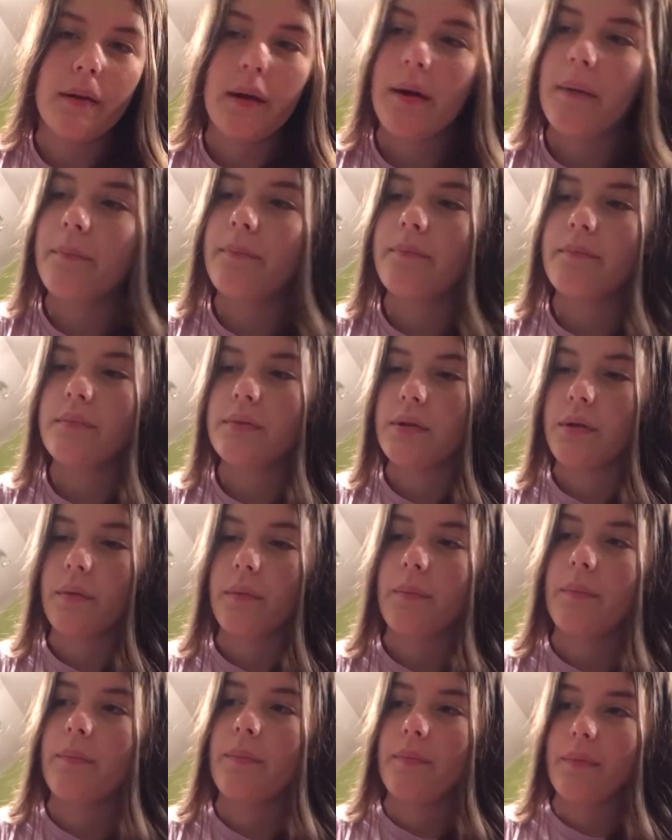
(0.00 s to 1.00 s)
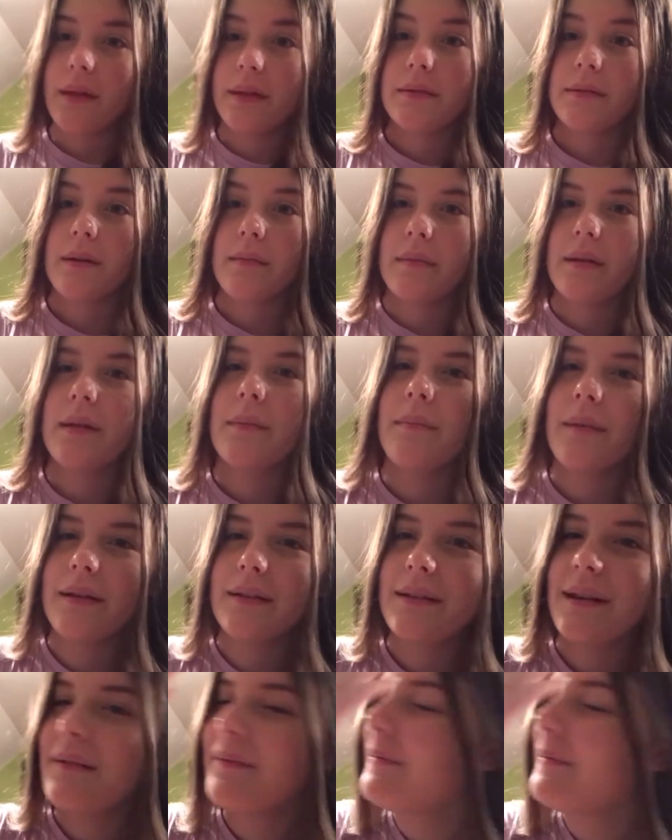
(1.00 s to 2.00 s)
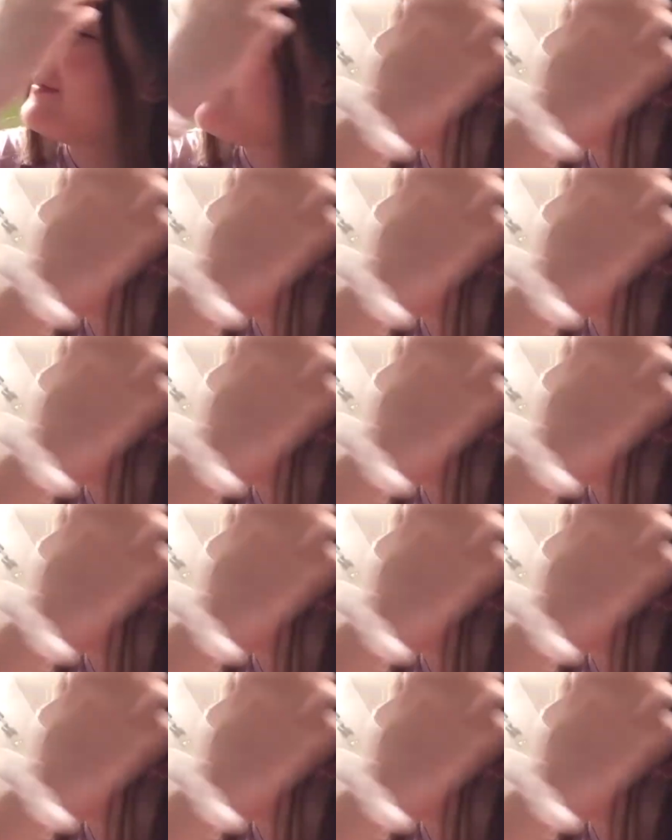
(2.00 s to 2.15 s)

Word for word: me up, so that's why I'm getting picked up.